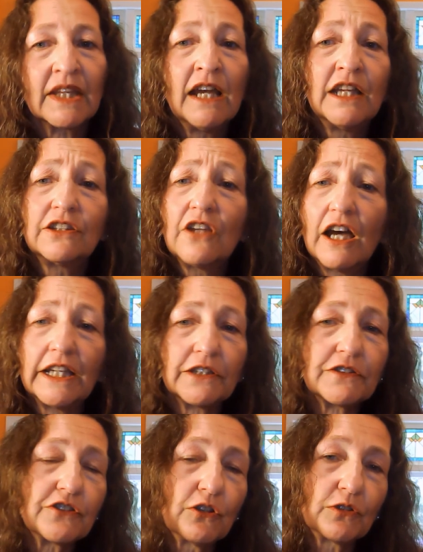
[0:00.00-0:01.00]
Diet
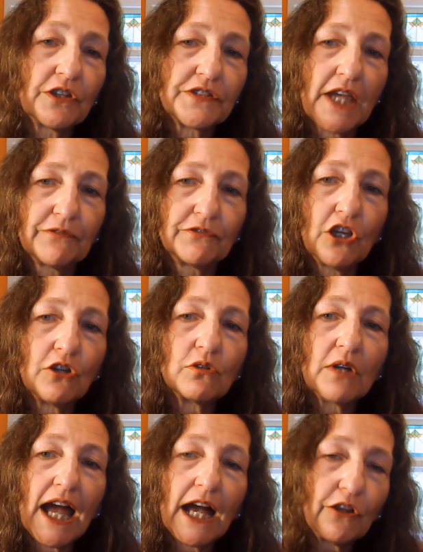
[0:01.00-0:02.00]
sodas have no
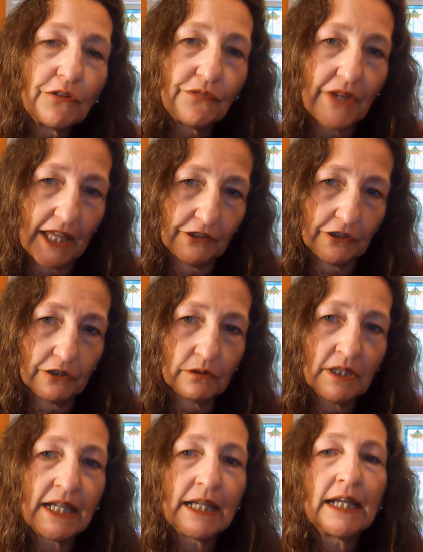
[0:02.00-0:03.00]
health value
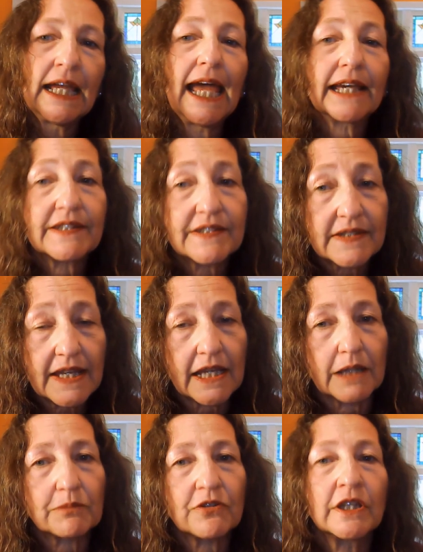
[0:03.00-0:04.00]

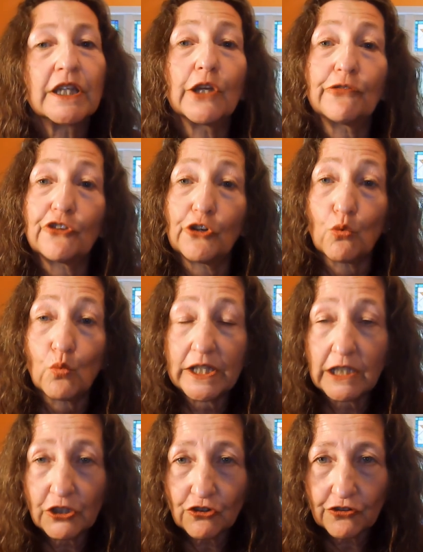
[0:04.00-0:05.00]
except if you're
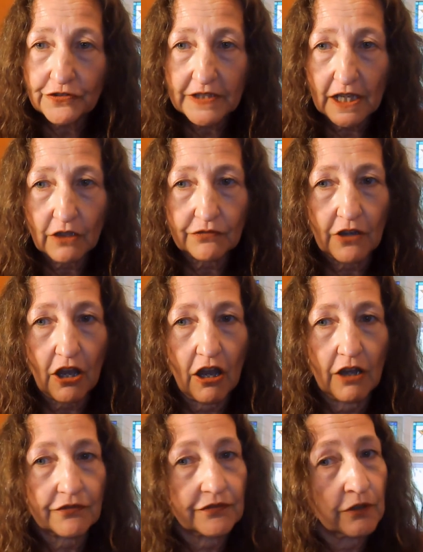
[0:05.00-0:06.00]
weaning yourself
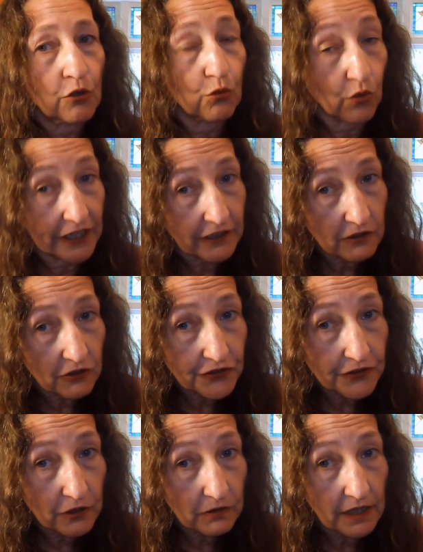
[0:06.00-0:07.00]
off regular
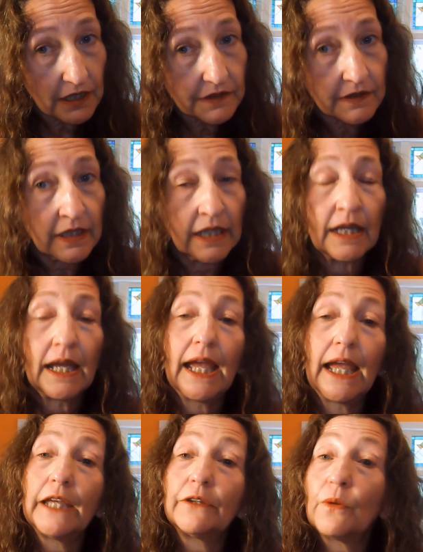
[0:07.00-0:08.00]
sodas
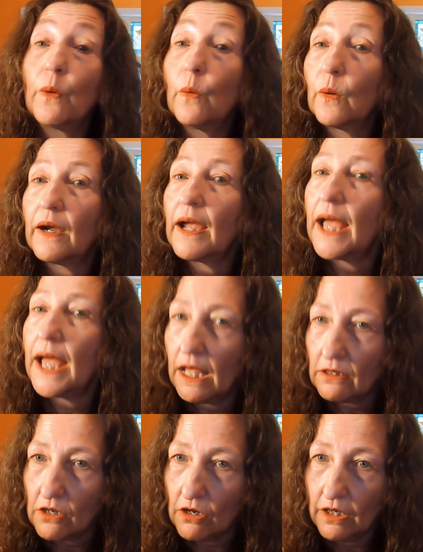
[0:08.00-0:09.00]
and or
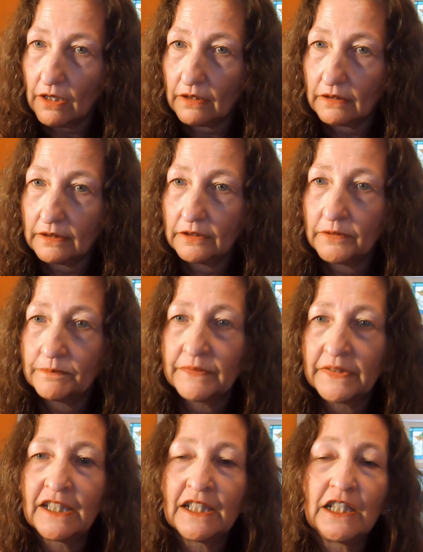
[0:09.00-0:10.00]
alcohol.
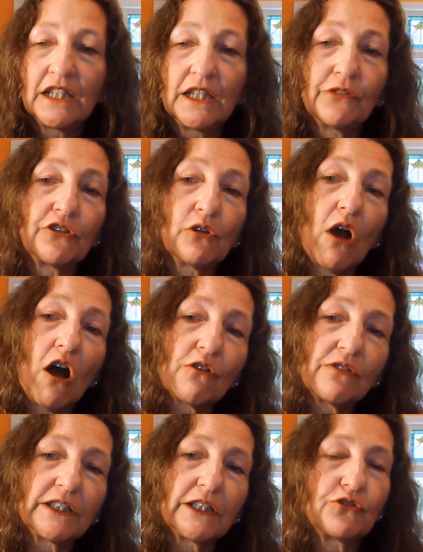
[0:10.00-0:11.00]
If you
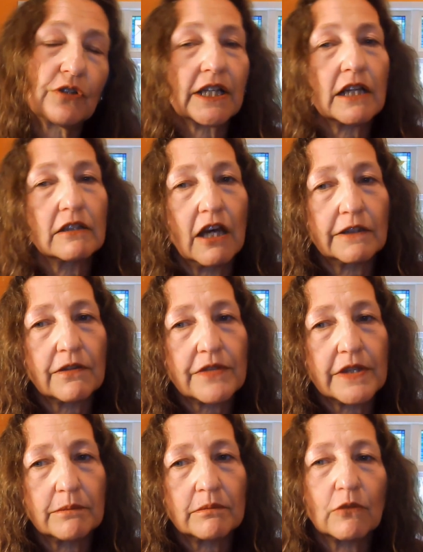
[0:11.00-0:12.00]
already drink a lot of
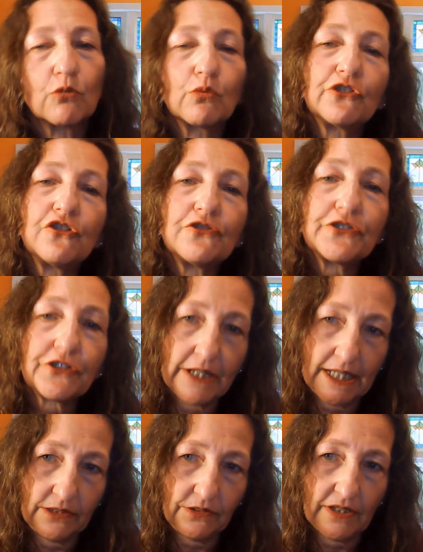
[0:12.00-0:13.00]
them, reduce your
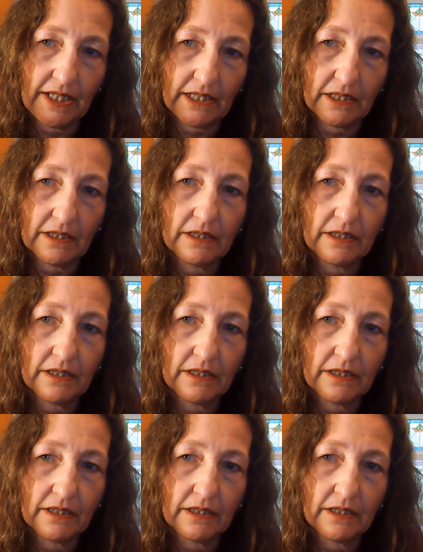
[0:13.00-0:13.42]
intake.